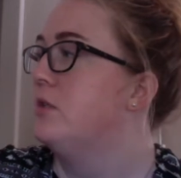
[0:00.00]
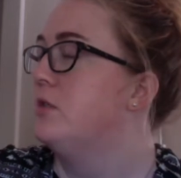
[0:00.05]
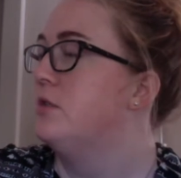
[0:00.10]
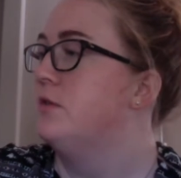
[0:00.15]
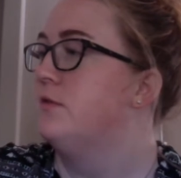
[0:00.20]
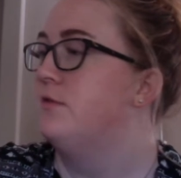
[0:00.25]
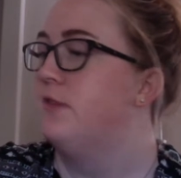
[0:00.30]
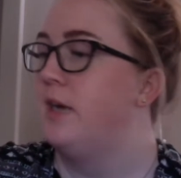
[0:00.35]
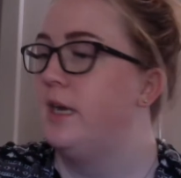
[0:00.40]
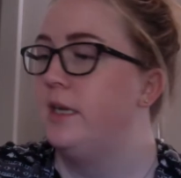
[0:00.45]

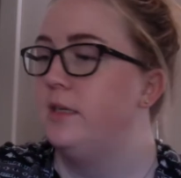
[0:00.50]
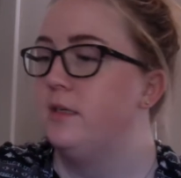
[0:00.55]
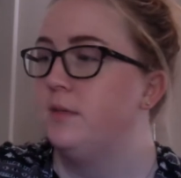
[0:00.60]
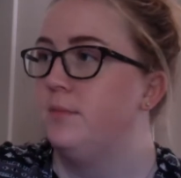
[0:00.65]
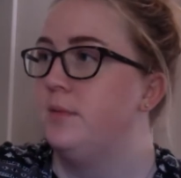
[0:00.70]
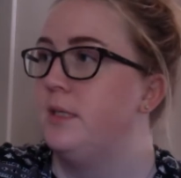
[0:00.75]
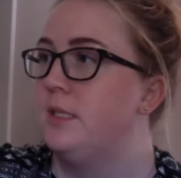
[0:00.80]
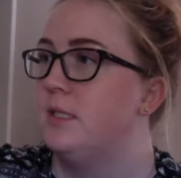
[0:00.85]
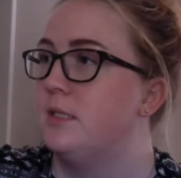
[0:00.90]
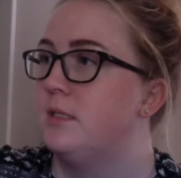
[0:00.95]
to find a
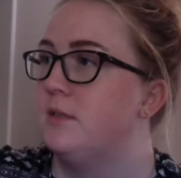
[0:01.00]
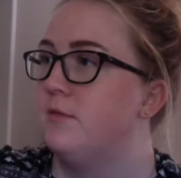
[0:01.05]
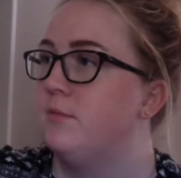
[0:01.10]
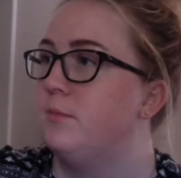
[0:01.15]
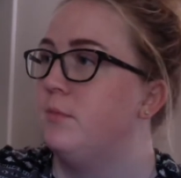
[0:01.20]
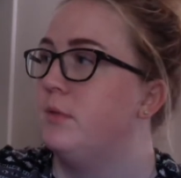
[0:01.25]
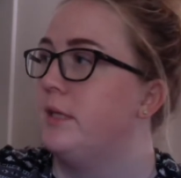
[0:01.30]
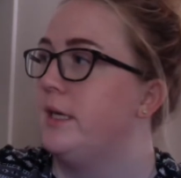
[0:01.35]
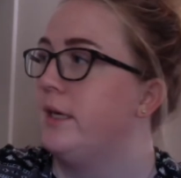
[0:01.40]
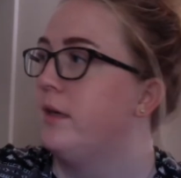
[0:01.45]
piece
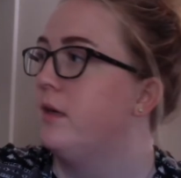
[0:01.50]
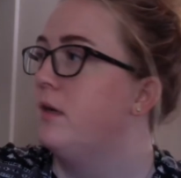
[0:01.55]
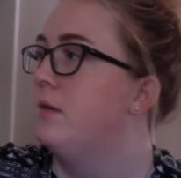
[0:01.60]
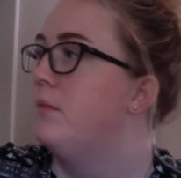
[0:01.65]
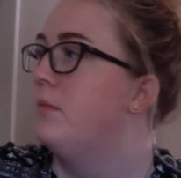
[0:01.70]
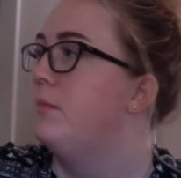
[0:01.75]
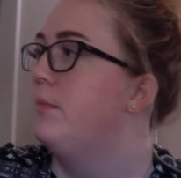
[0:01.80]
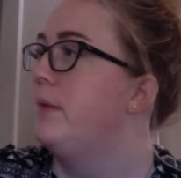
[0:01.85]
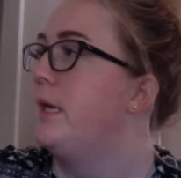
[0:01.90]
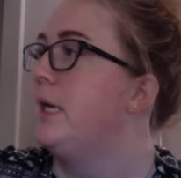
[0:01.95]
of blank
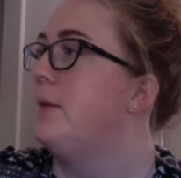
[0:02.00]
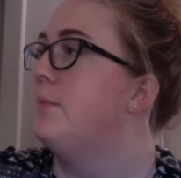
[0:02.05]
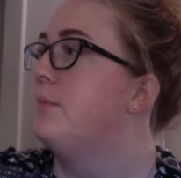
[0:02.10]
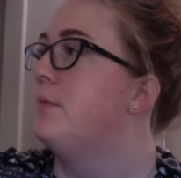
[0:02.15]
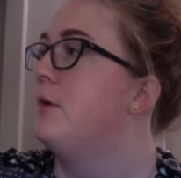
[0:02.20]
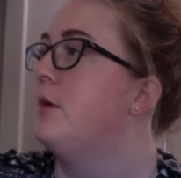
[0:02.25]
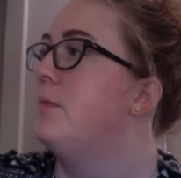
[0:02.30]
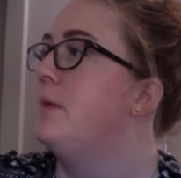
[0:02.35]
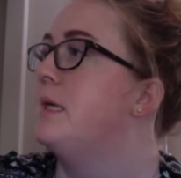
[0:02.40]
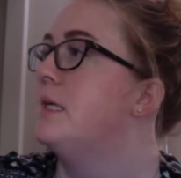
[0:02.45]

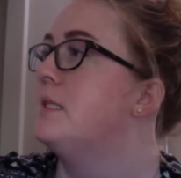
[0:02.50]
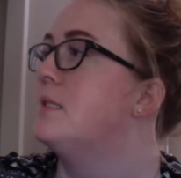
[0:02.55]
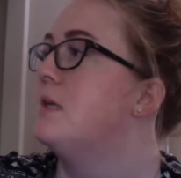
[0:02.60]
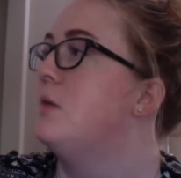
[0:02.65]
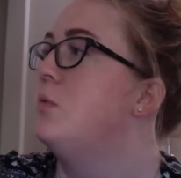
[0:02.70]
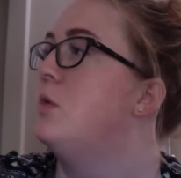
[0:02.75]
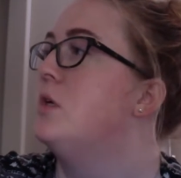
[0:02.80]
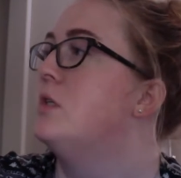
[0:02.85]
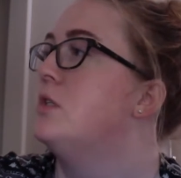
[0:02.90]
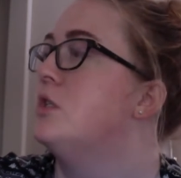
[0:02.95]
paper because I
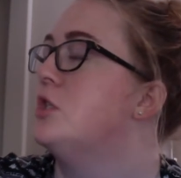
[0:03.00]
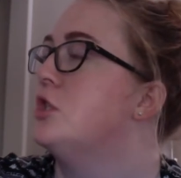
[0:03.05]
want to